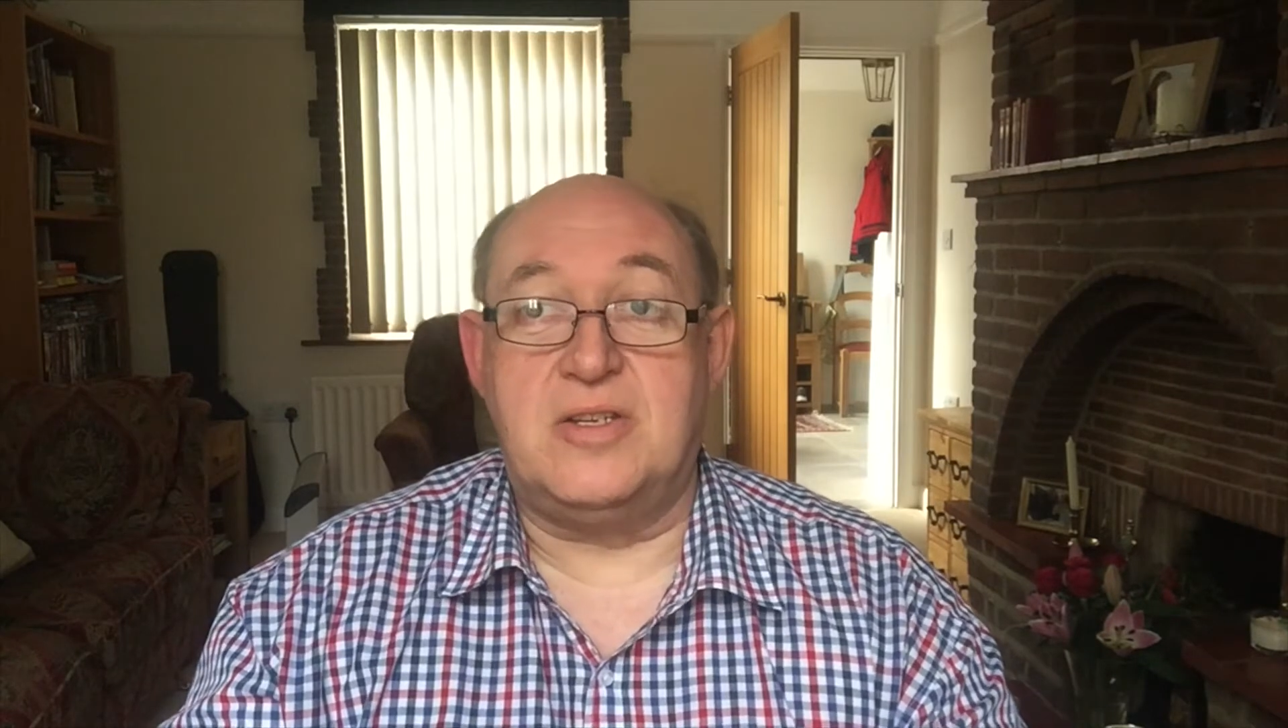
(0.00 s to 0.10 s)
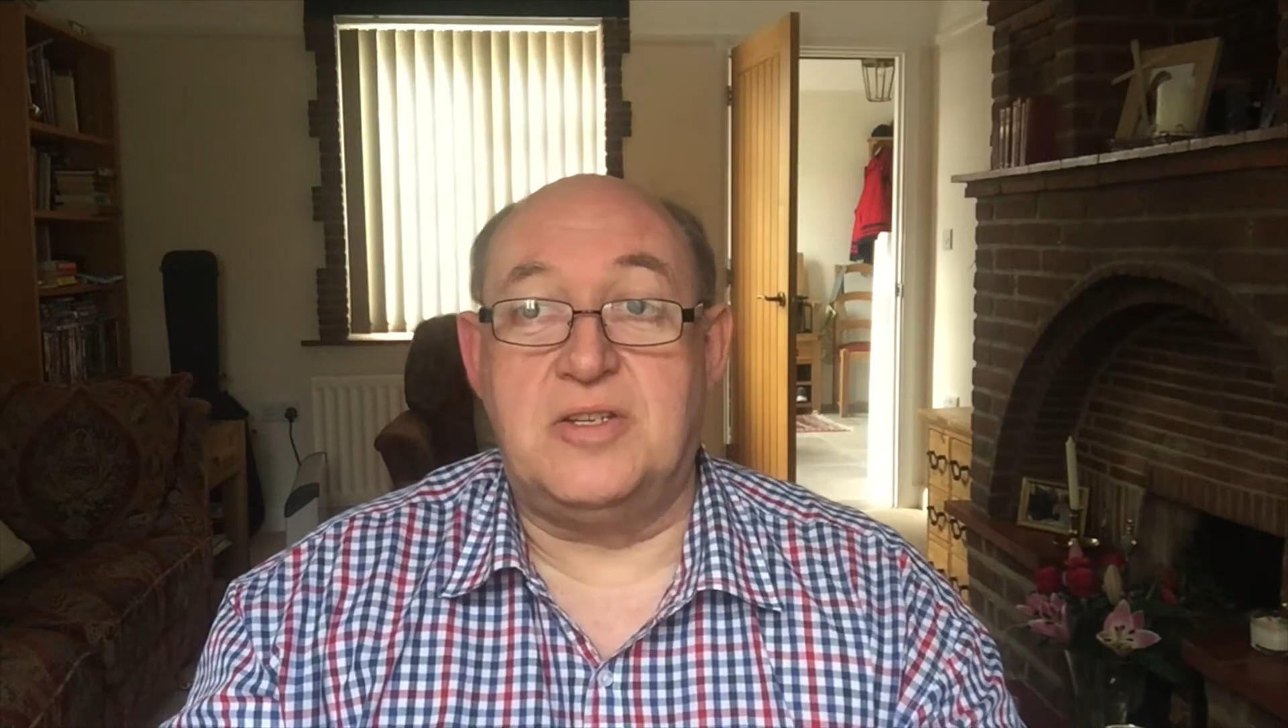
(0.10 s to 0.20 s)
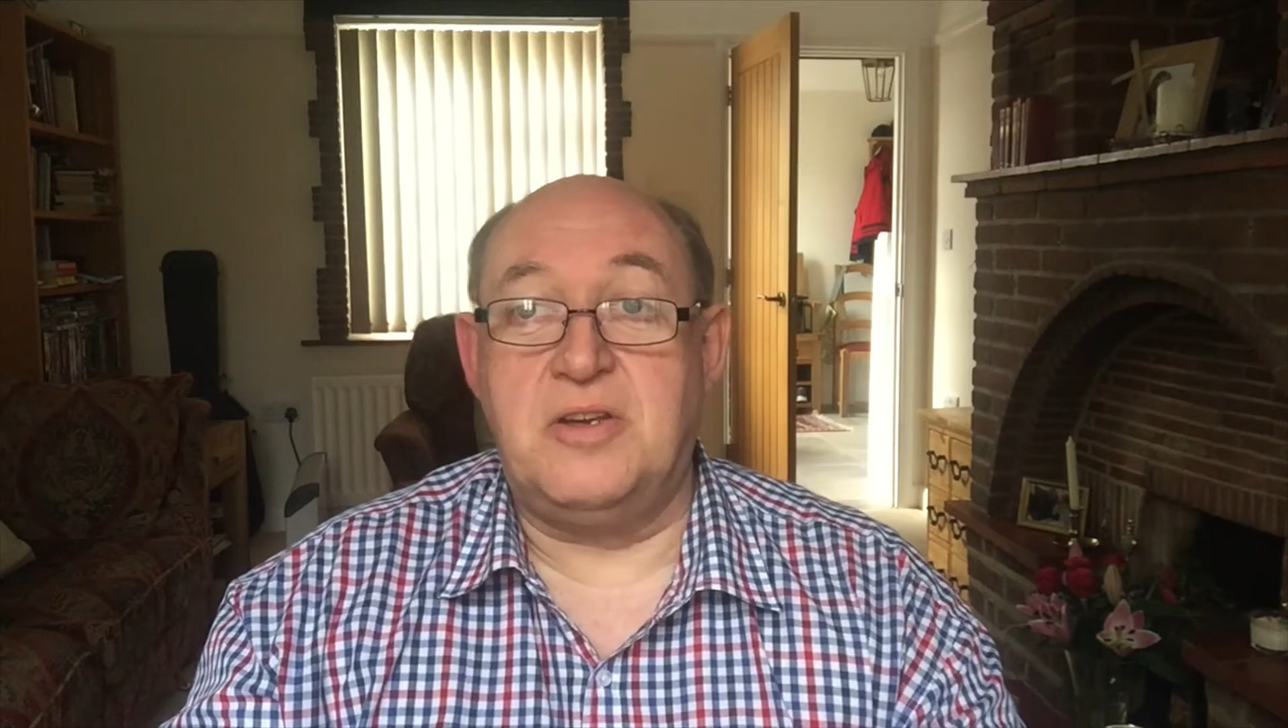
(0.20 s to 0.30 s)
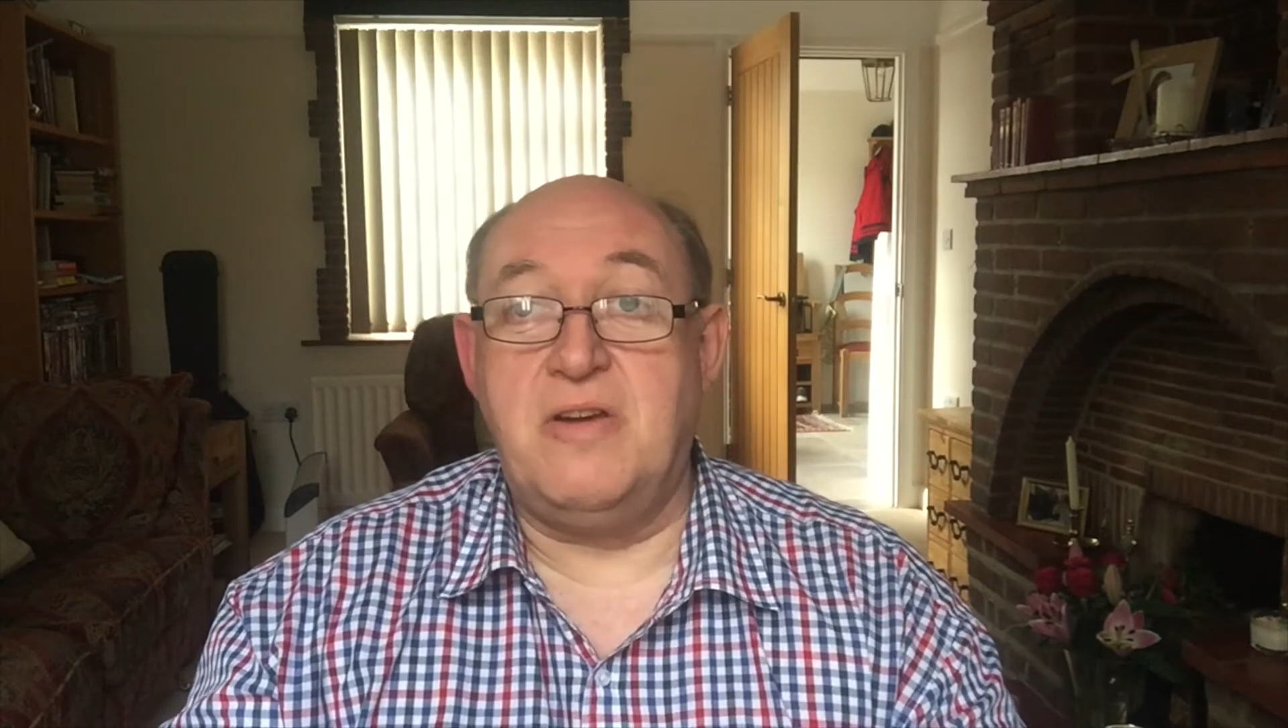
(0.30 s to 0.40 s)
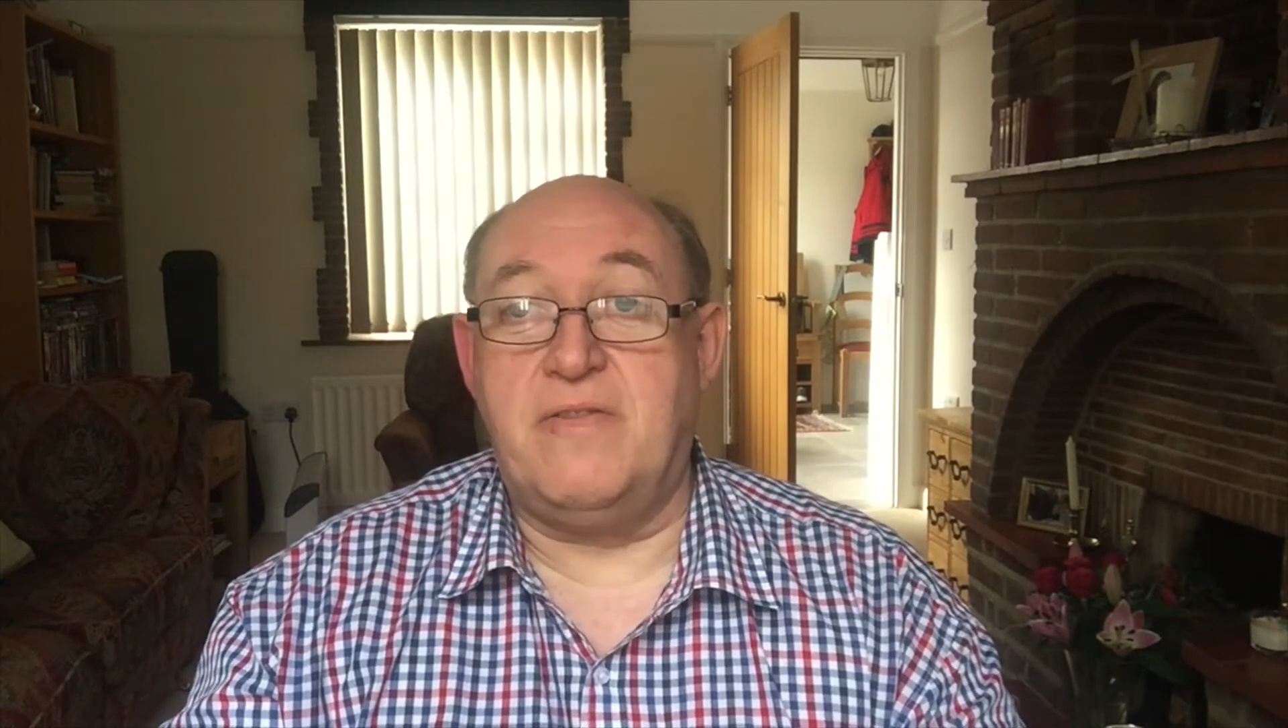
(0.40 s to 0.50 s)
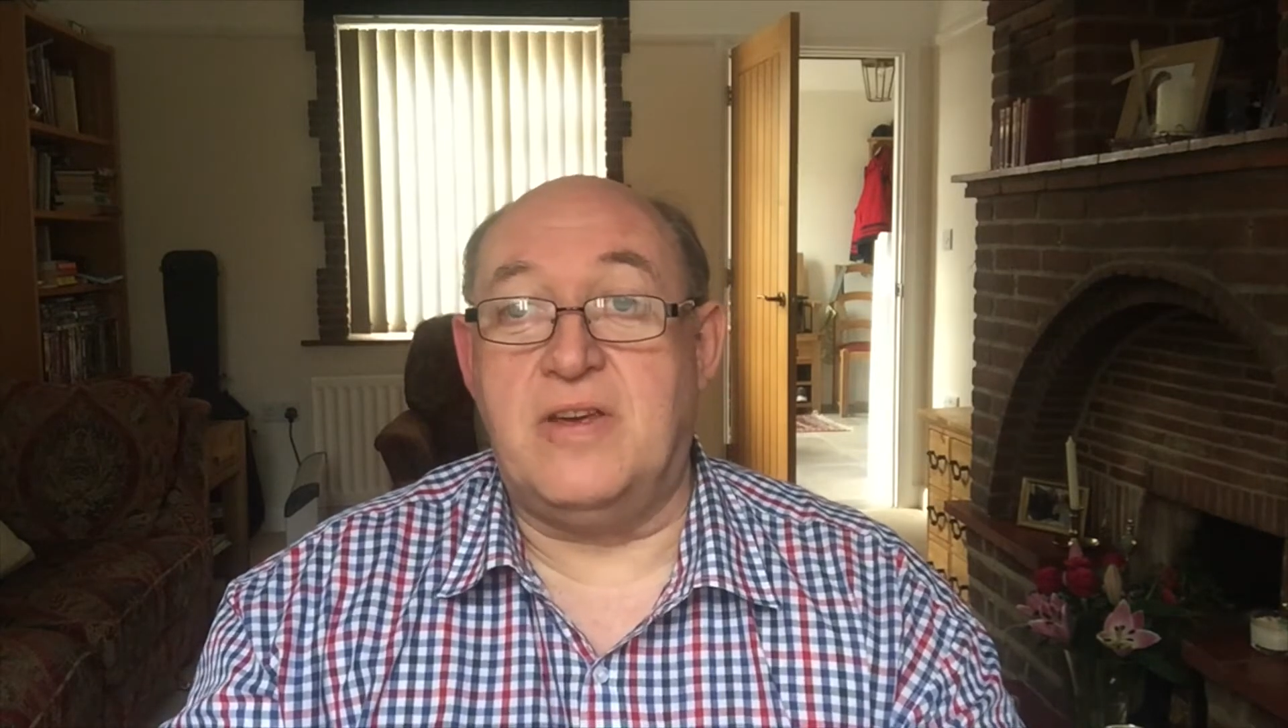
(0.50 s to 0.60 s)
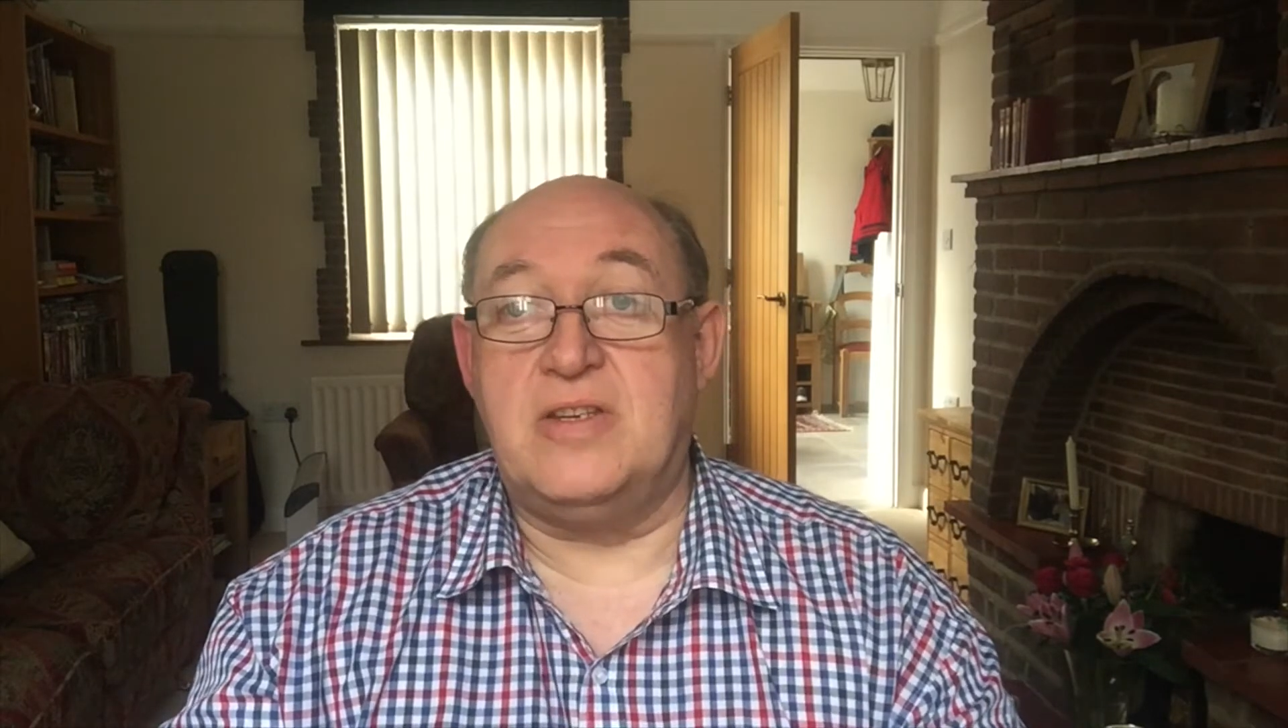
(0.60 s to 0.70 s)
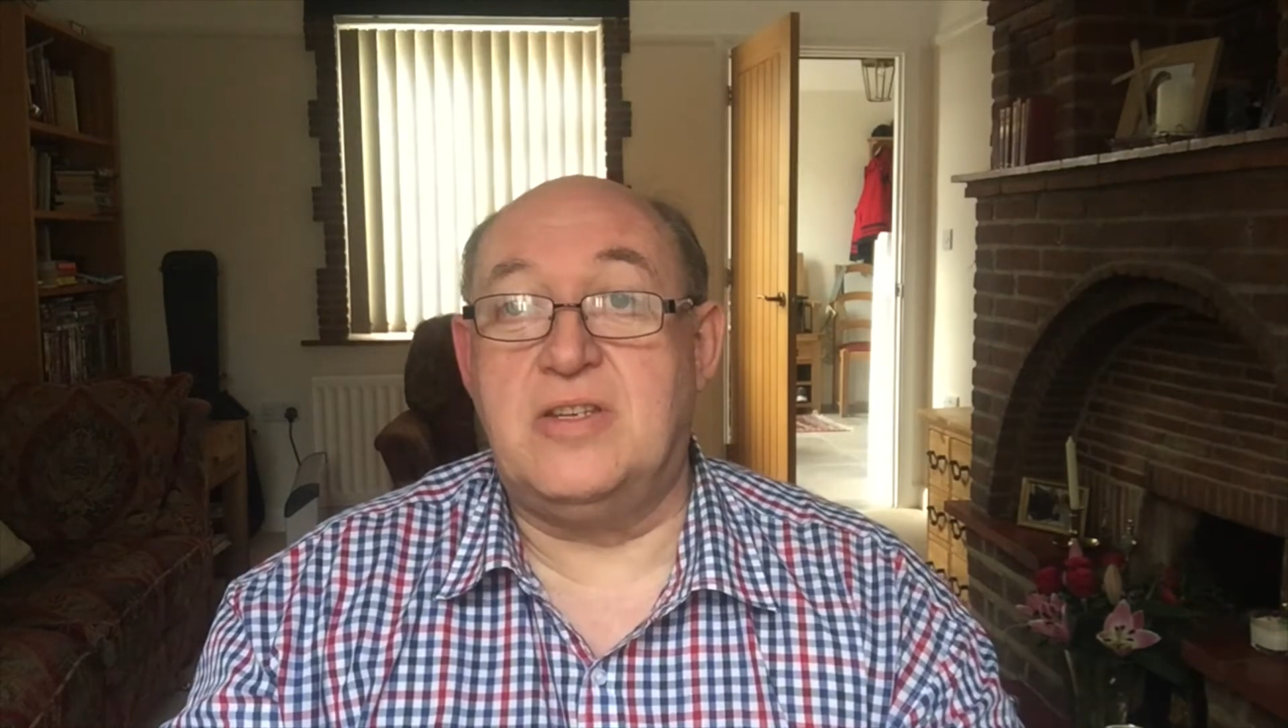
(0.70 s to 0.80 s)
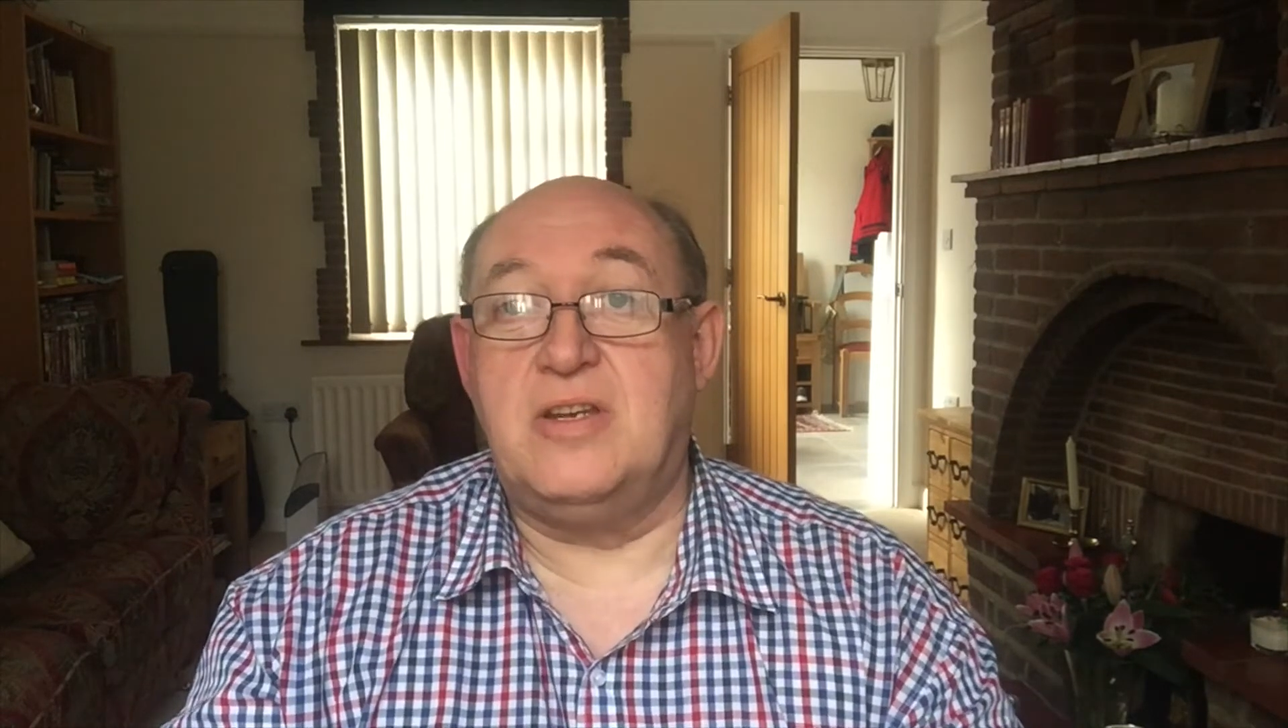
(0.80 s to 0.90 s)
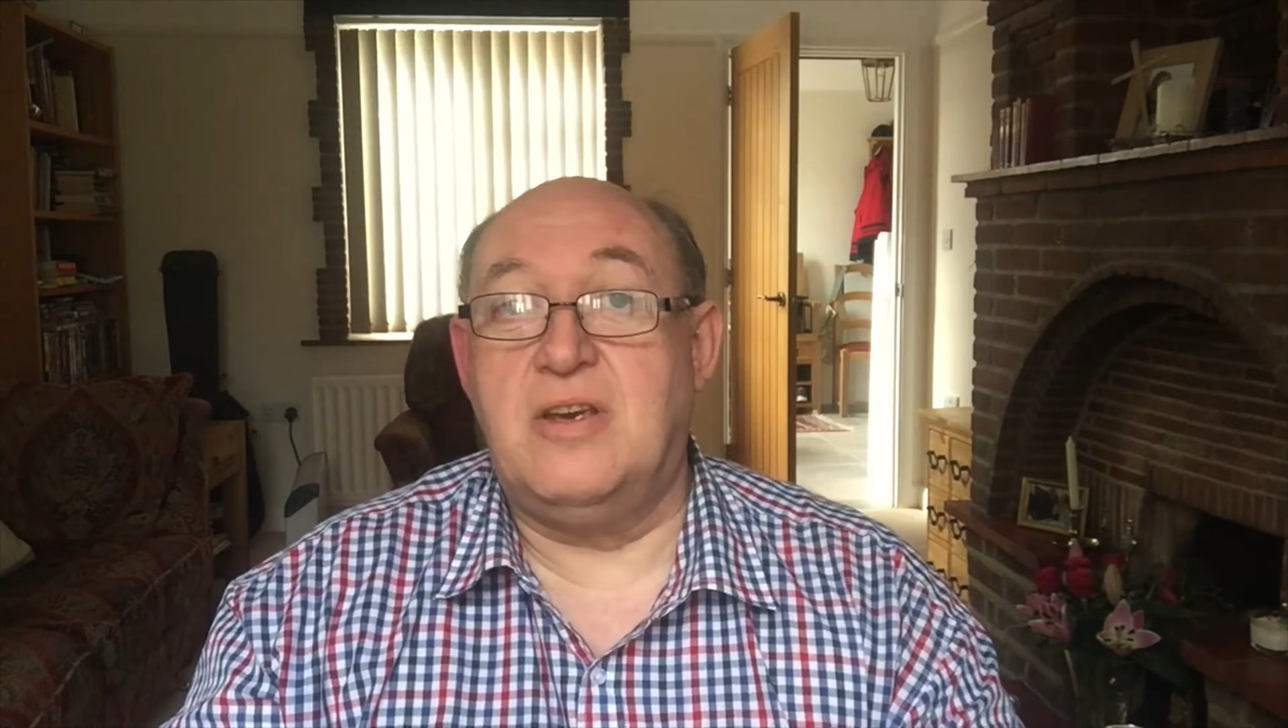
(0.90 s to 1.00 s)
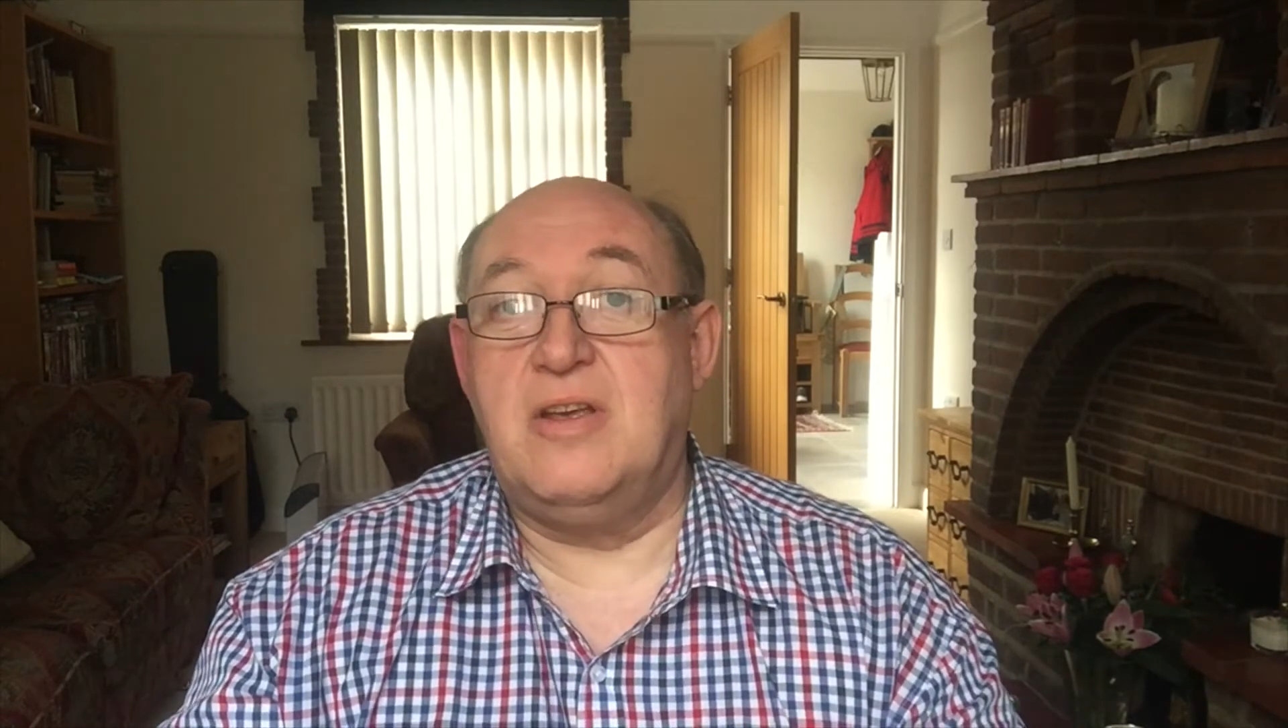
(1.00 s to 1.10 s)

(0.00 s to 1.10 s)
service